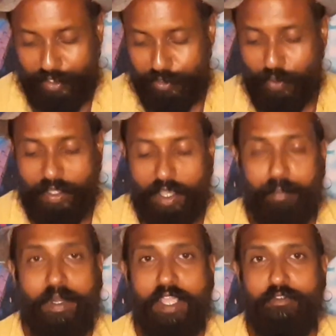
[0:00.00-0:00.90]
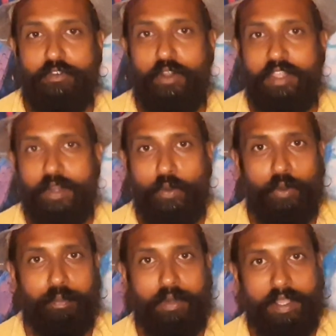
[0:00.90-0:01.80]
So they are praying for their
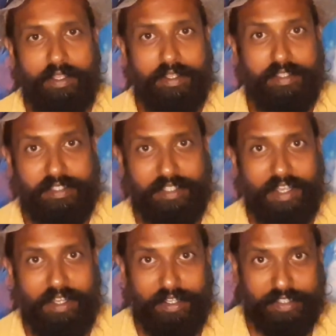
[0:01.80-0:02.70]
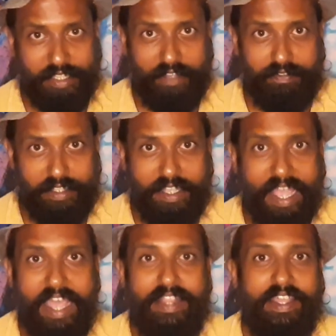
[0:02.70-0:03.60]
own brother's safety,
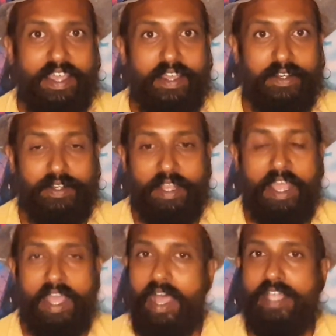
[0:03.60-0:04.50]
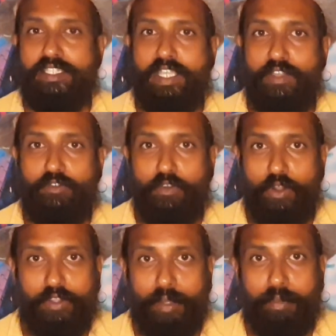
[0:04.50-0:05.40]
and they are asking
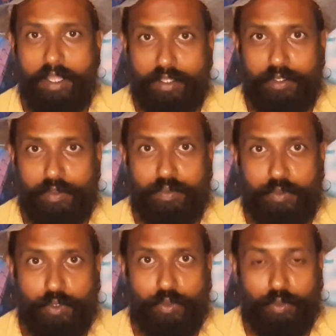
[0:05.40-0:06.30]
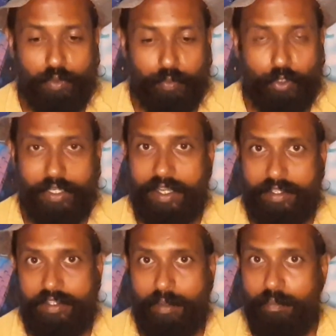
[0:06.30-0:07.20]
for the brother to protect
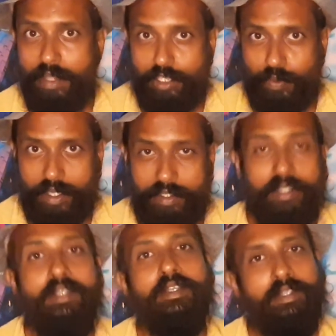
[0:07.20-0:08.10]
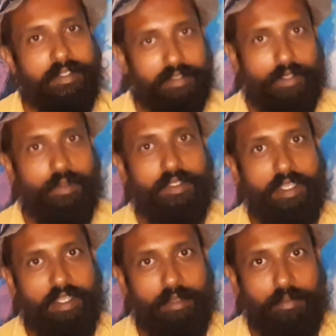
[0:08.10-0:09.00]
them as well. Don't
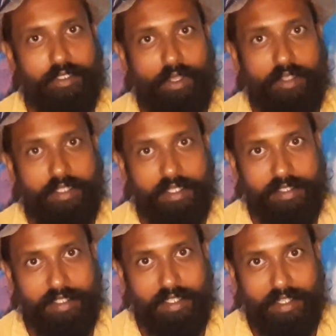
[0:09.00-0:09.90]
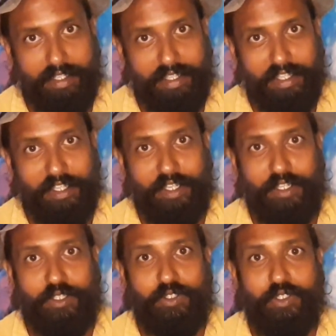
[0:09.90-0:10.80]
take it misogynistically, it
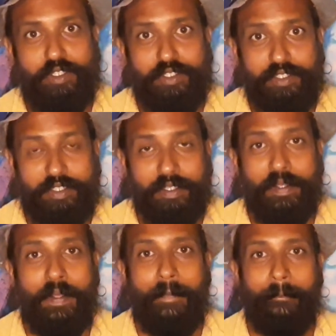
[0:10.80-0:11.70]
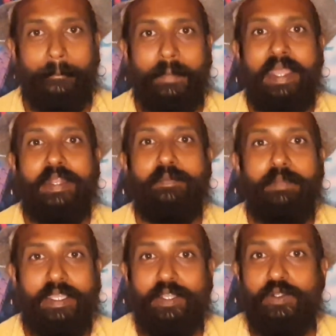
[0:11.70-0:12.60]
is just men
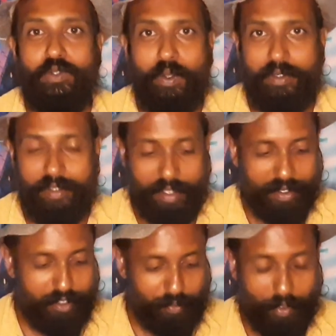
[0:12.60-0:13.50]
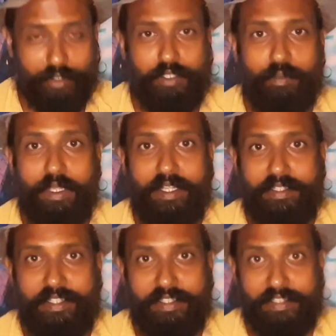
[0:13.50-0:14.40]
being taught their
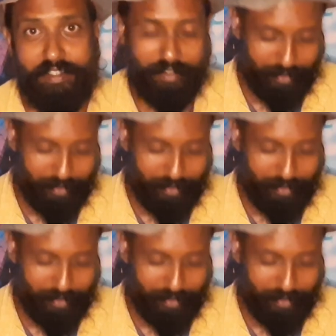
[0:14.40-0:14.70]
responsibilities.